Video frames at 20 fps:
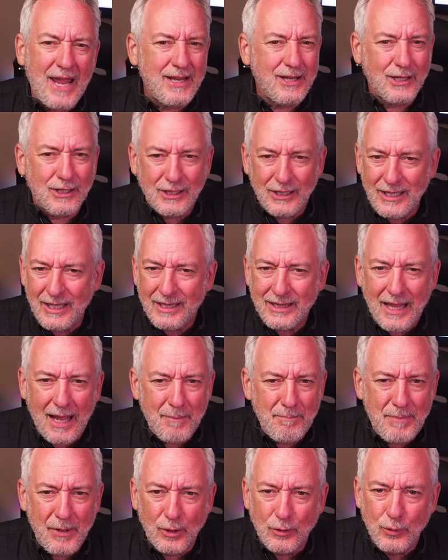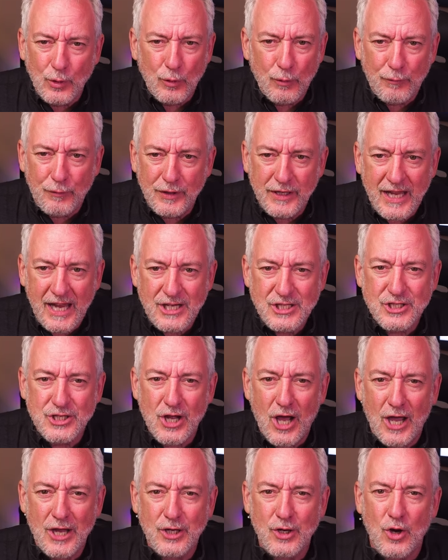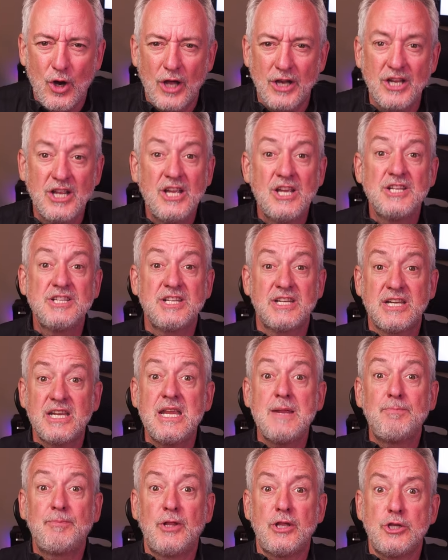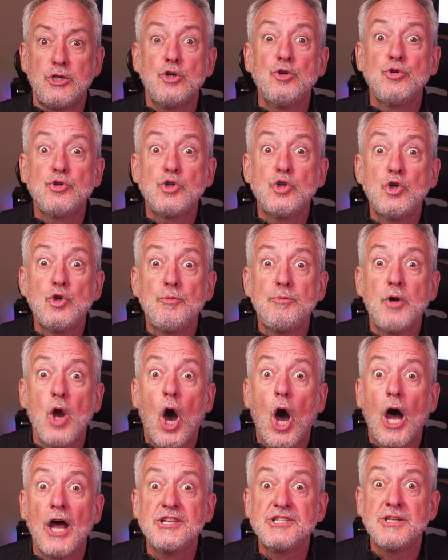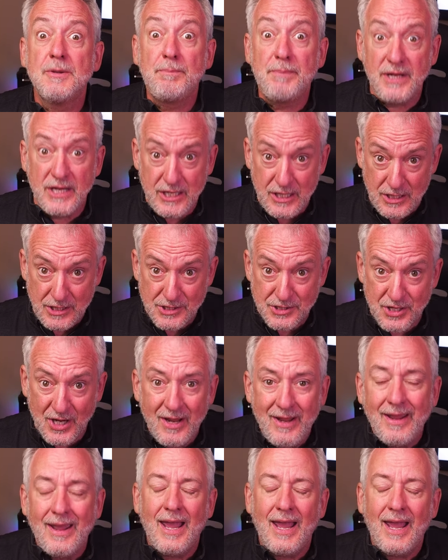and click that bell notification icon to keep the YouTube gods appeased